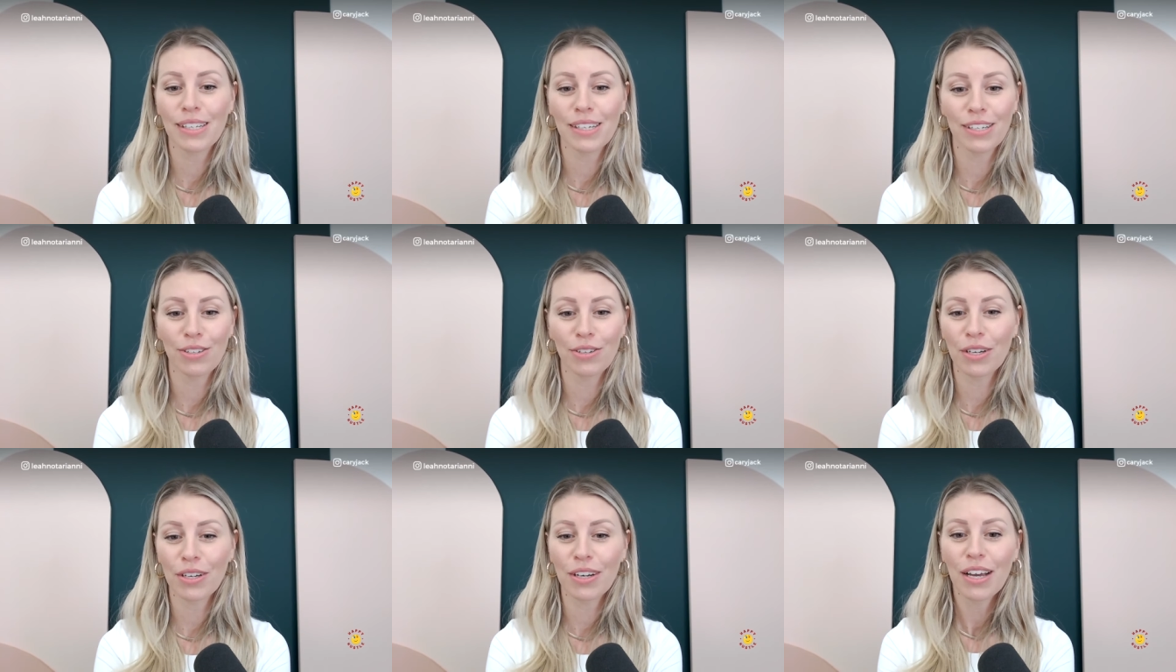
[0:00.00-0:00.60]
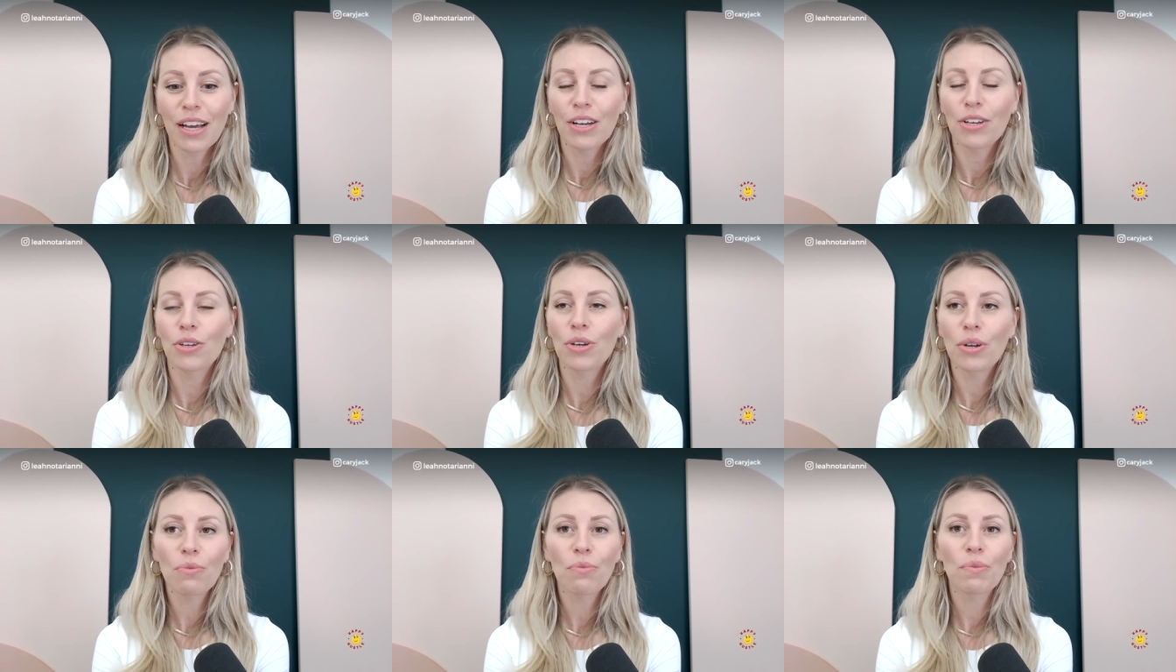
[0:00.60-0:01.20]
And you can, you
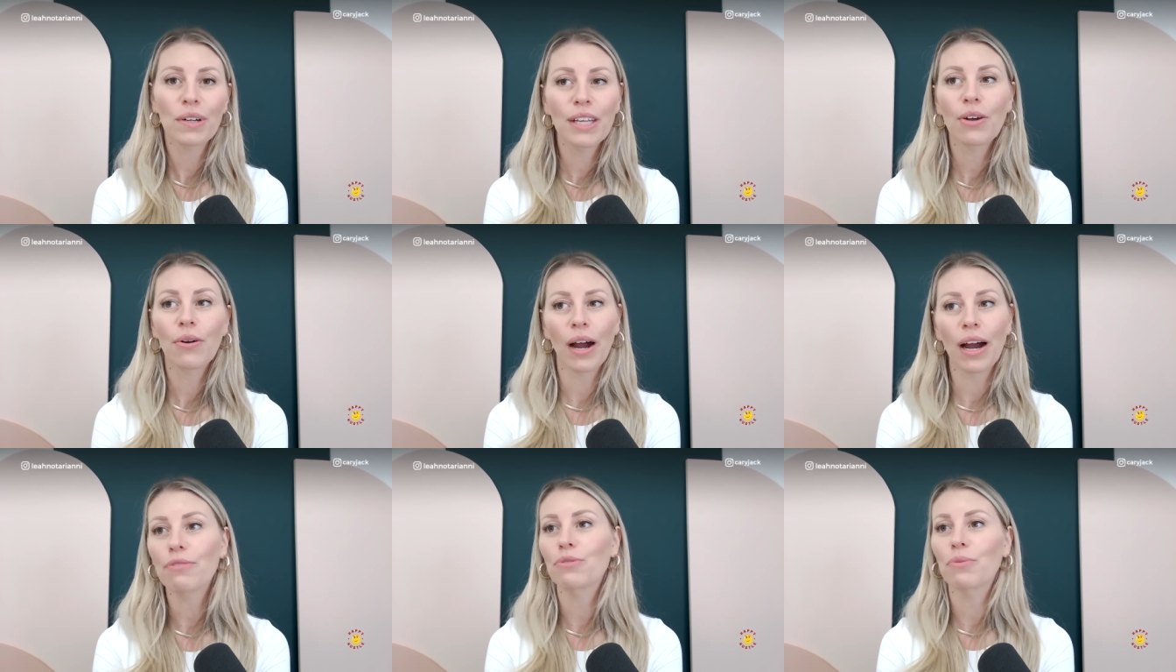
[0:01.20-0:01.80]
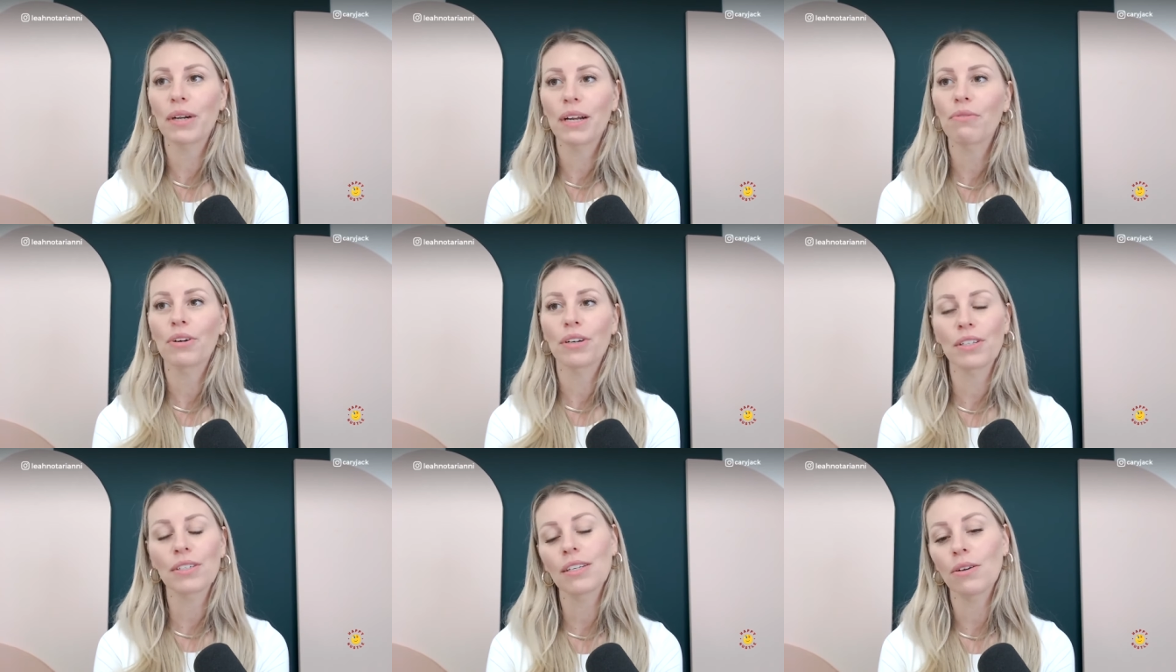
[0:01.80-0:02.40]
can really craft whatever
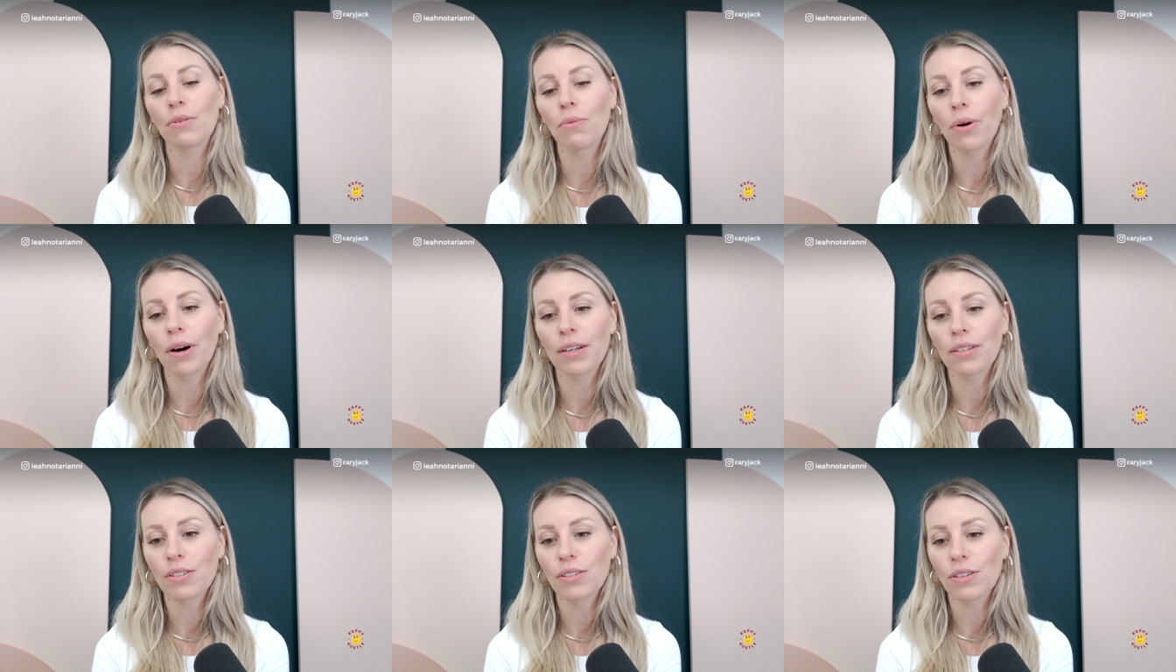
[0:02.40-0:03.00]
it is that you want.